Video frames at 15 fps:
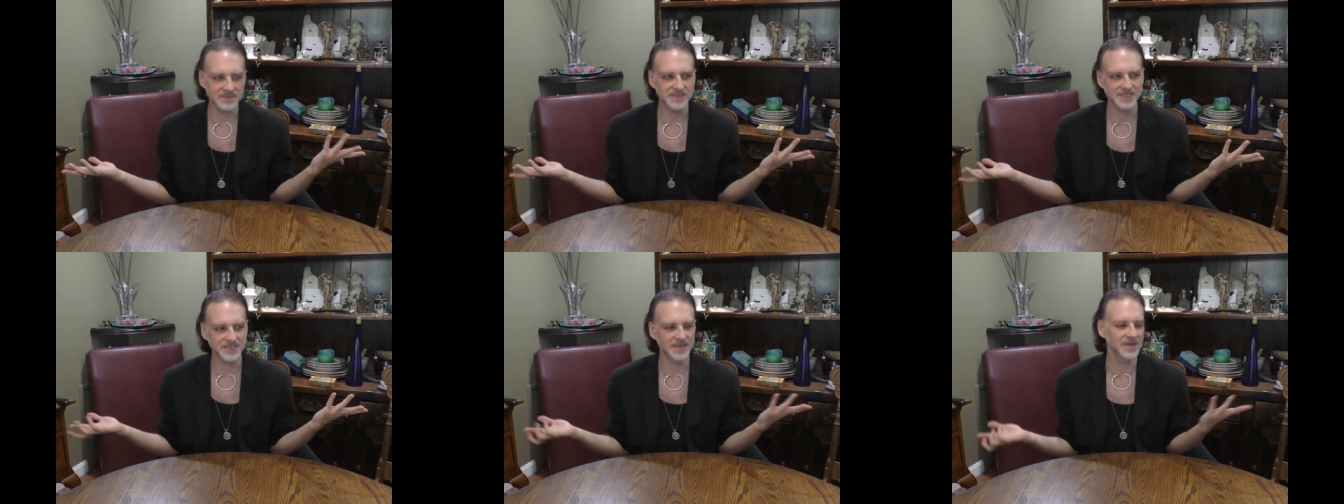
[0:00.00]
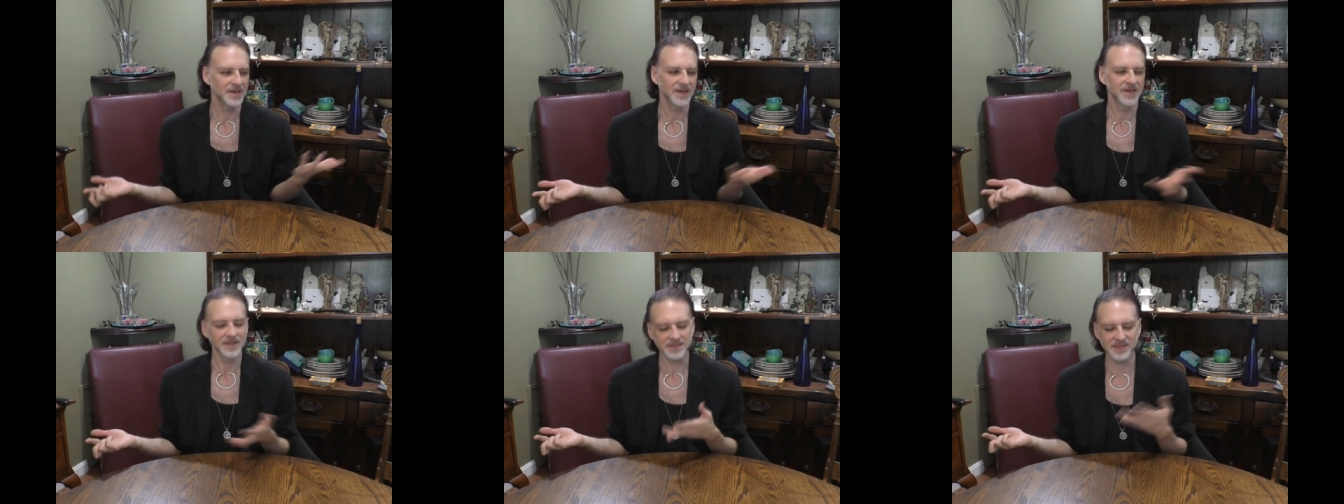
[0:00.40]
It's,
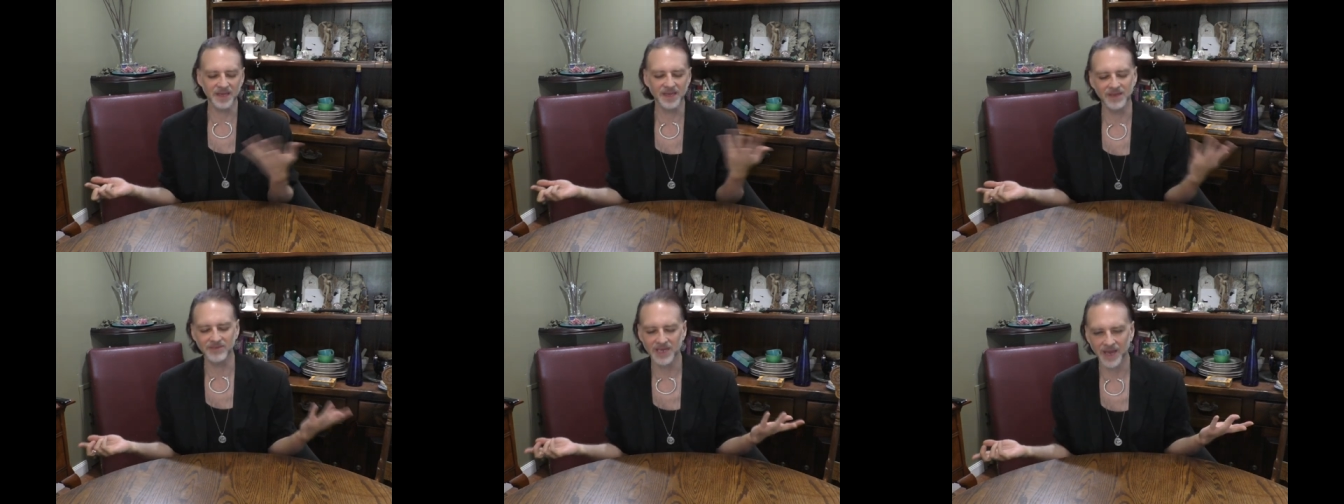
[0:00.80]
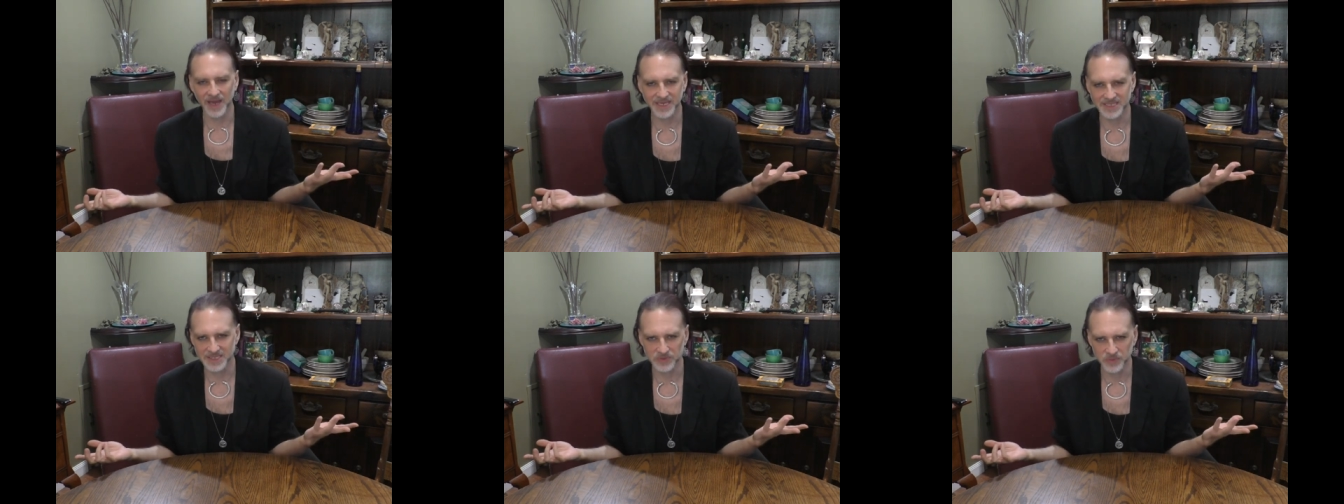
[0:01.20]
it's like giving
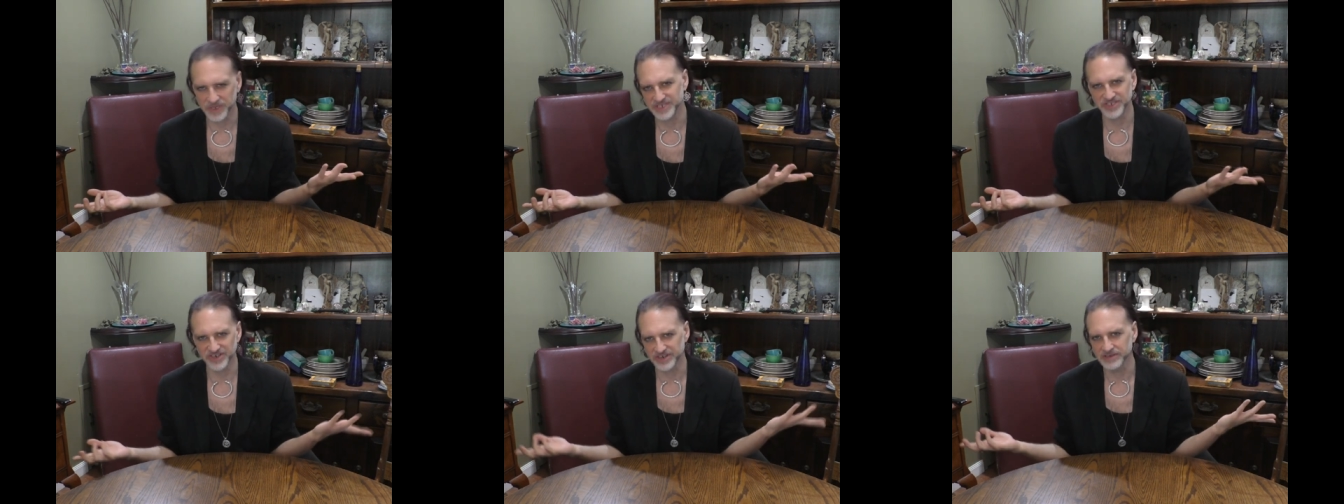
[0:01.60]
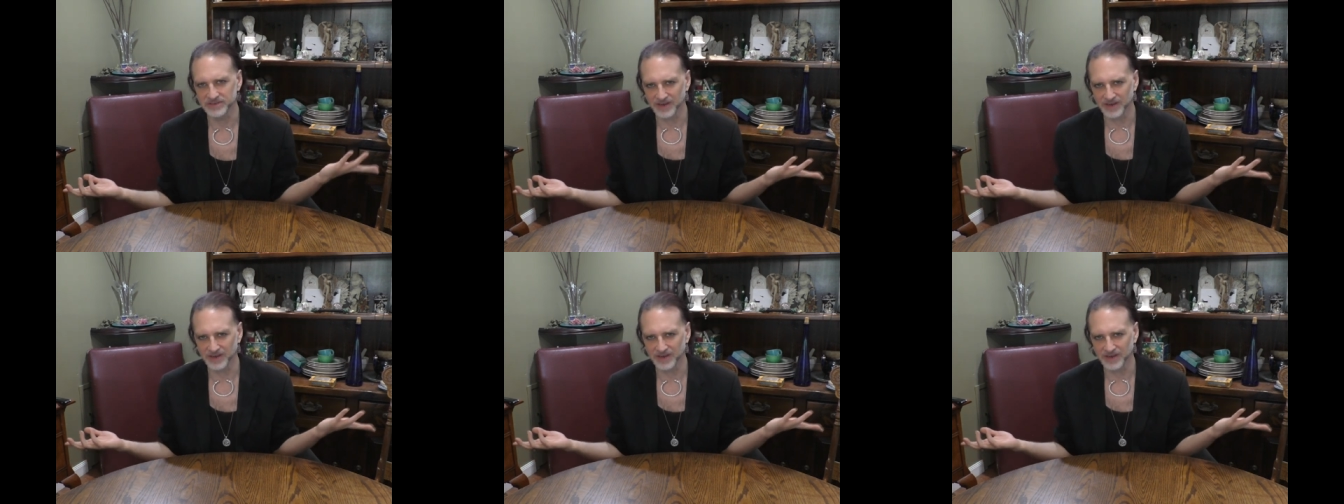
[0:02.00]
ice in winter.